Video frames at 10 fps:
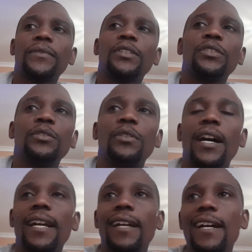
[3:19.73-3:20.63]
So
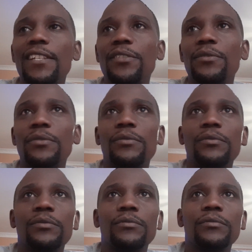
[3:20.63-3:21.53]
I had to
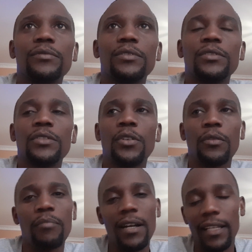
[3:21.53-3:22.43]
go
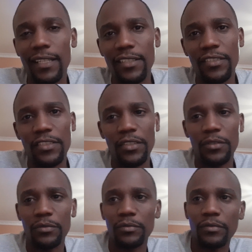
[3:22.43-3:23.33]
back and,
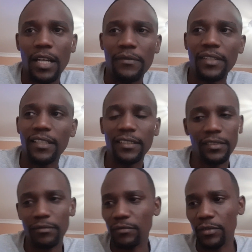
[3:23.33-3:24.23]
after
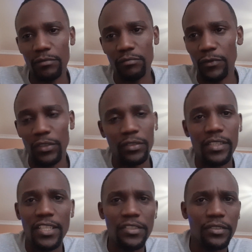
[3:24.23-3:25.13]
these
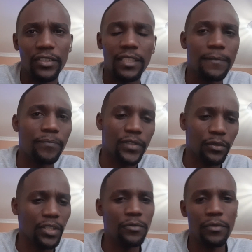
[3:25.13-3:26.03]
consultations and
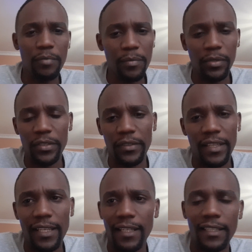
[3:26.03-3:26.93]
talking to people here and
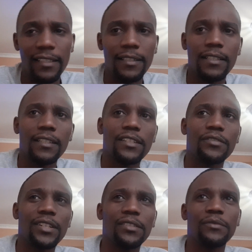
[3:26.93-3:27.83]
there and
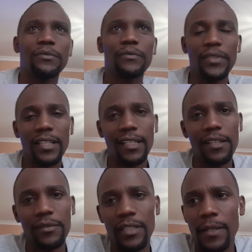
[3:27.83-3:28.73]
trying to figure
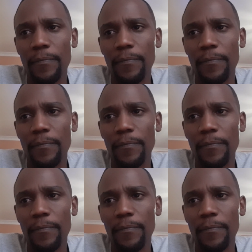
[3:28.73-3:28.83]
out.